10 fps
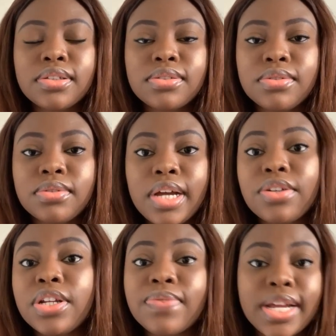So I
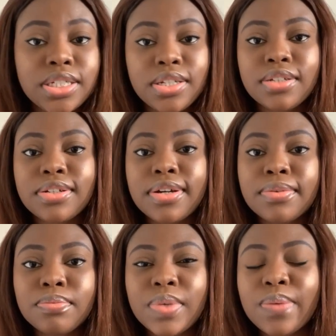don't know if that's changed
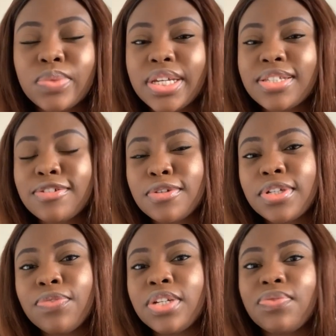now, but I'm guessing
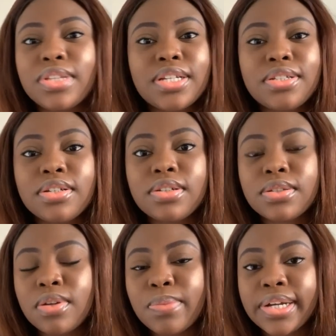not. Even if it has changed, it's
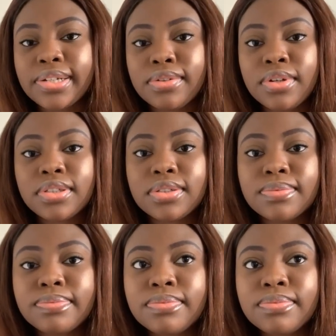not by a lot.